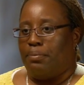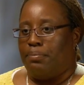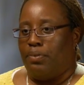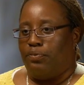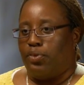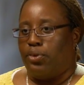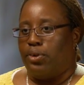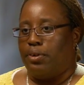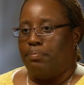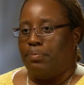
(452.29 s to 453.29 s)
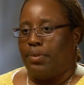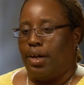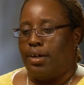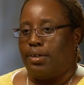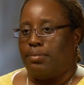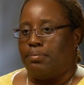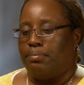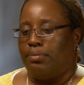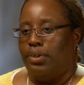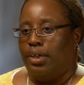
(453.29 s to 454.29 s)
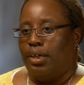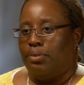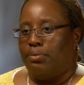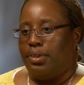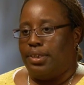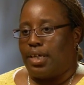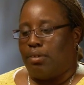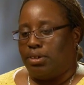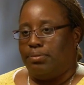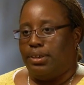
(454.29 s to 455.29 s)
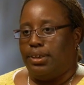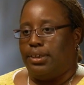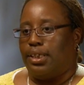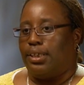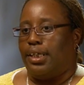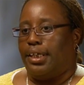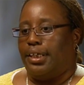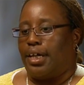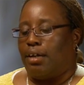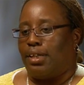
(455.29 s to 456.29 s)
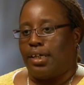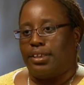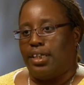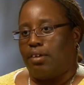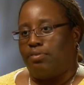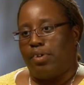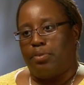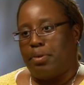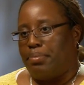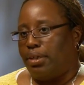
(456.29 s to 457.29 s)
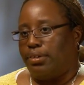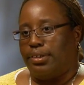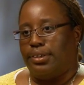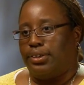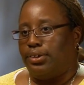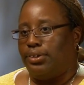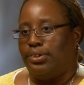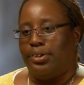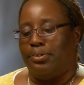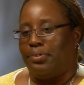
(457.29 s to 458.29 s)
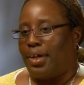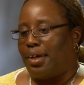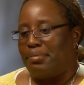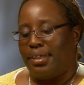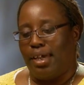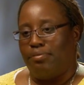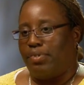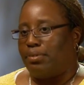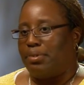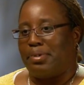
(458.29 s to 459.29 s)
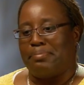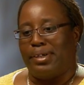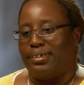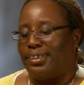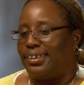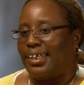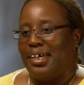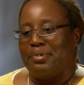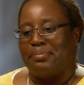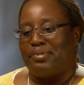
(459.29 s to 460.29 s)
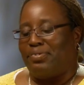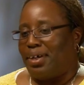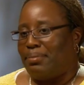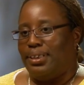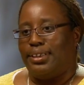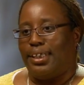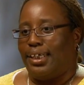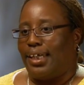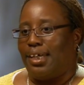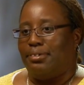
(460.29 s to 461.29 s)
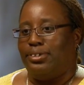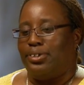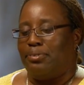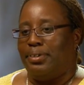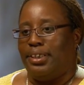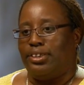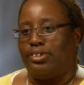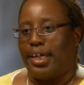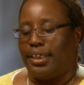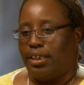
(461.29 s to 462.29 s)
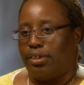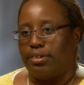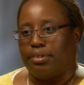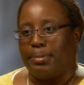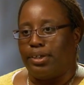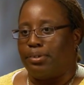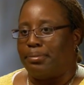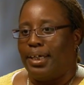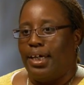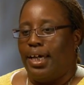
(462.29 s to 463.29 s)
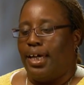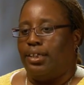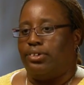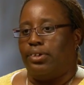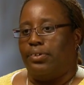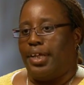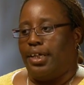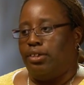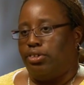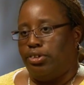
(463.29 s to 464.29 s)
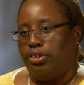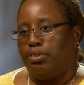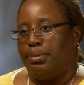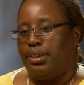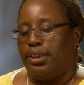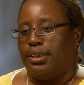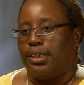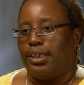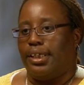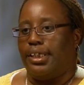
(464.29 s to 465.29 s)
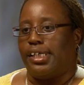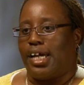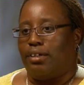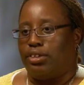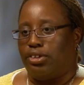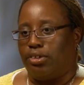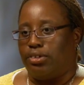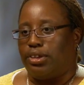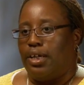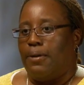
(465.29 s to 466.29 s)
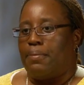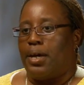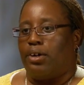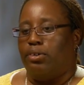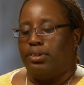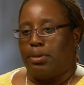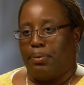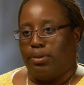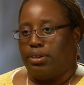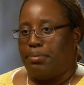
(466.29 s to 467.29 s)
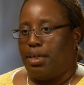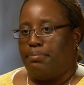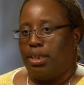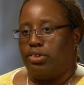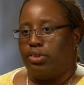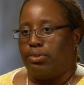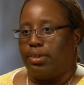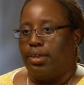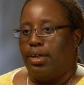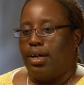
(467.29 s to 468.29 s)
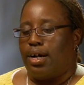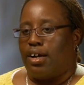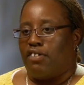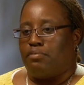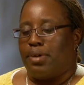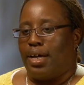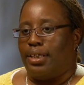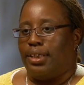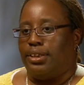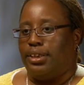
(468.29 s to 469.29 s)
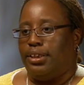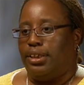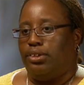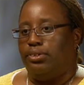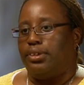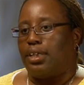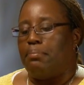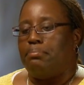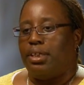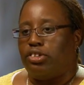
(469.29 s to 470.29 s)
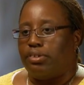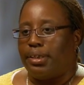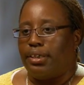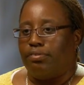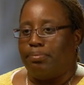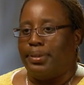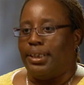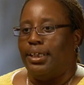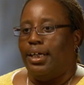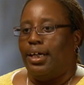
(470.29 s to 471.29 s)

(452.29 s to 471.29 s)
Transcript: Before, when I was with this young lady, like I said, I was very rebellious, you know. I became very rebellious. My family said, hey, you know, we need to try to get her some help. And so they introduced me to this young lady at our church who was supposed to be a mentor of mine. And she did do some mentoring of me.